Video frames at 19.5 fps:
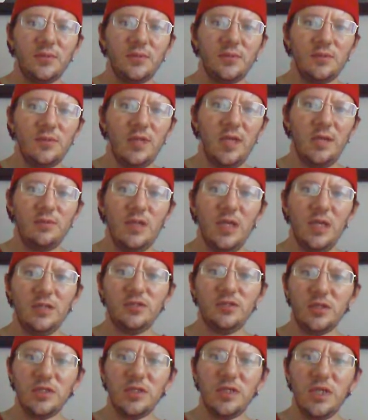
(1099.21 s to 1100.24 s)
have that
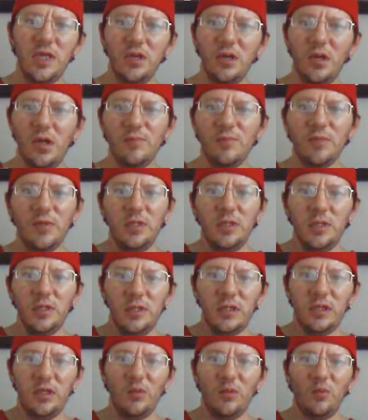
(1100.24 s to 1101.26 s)
taken care of,
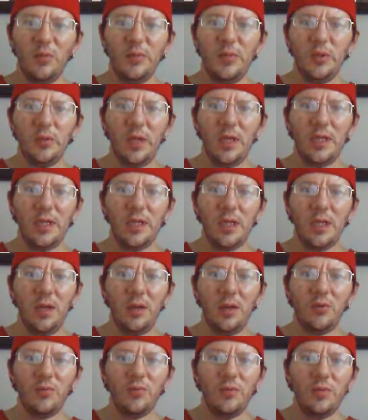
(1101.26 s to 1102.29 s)
and we'll be ready to
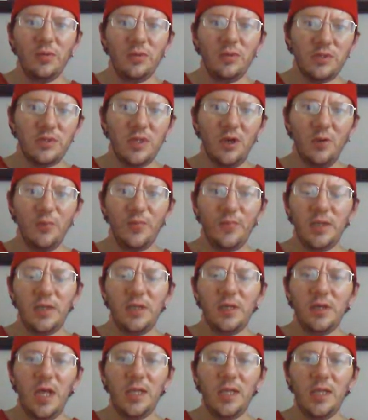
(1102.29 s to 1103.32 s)
go. But
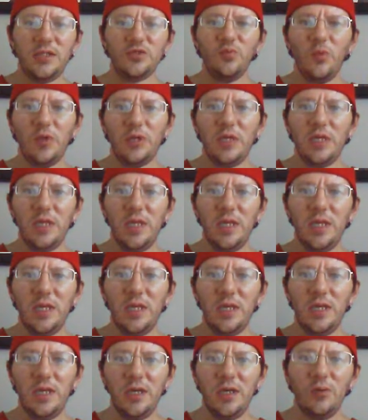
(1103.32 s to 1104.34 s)
I just wanted to get
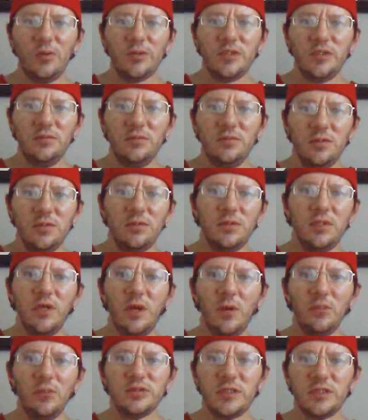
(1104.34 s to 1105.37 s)
in here with,
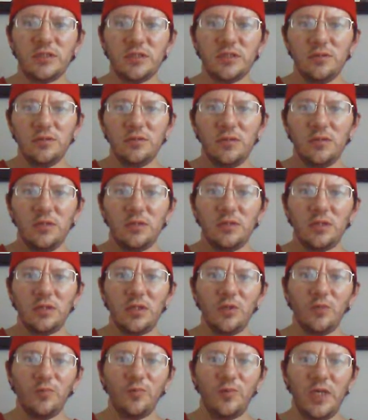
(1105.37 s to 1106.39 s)
with this
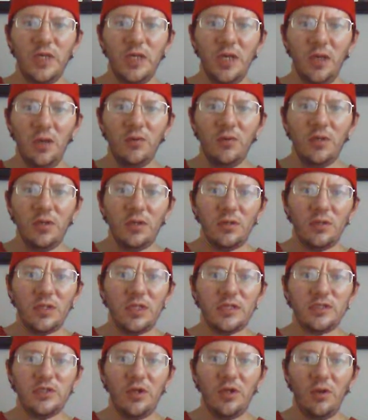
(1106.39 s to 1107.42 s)
little video,
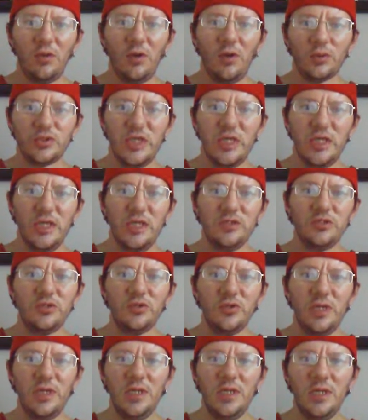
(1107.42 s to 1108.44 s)
let y'all know CDs
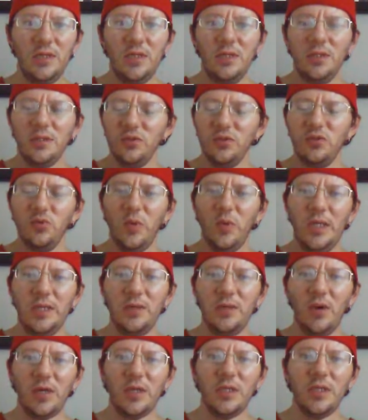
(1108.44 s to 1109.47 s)
are in, you
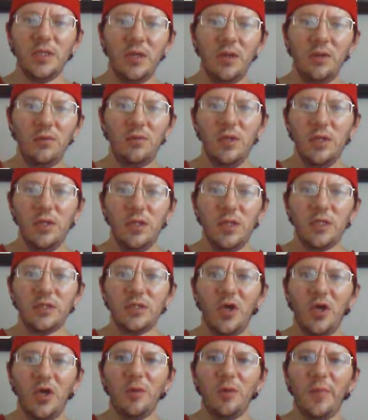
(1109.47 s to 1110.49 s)
waiting on it, and
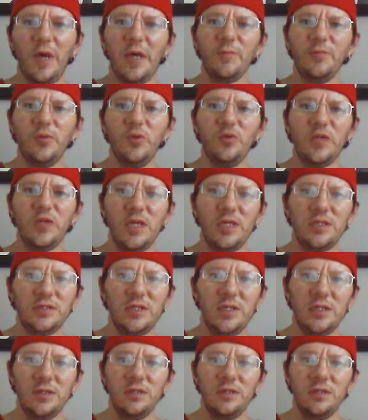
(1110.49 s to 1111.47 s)
talk about a few things that,